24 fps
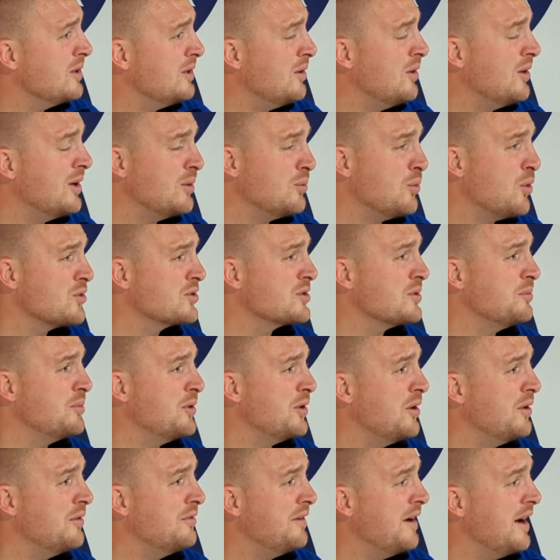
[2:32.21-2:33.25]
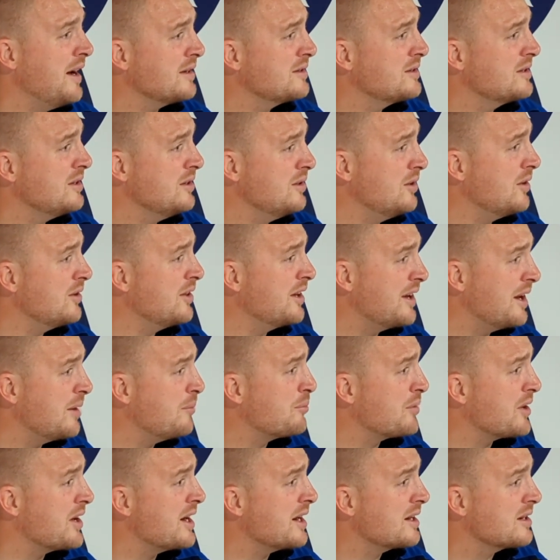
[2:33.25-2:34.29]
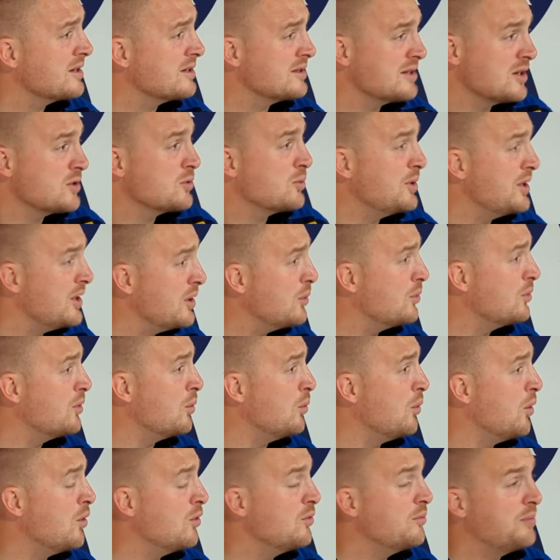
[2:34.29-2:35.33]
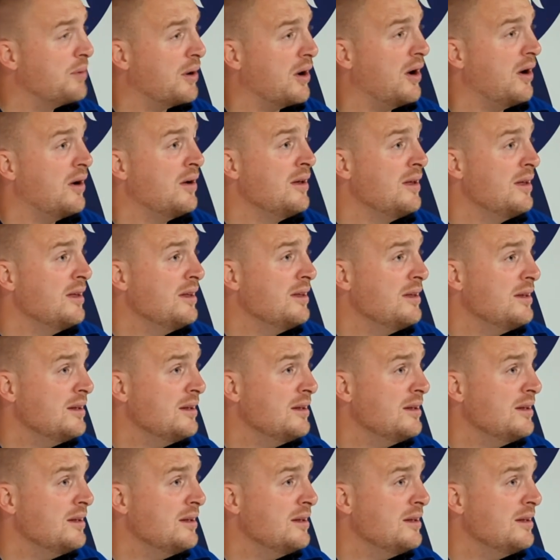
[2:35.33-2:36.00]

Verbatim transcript: You know, it wasn't perfect. You know, they did break us as we knew they would, but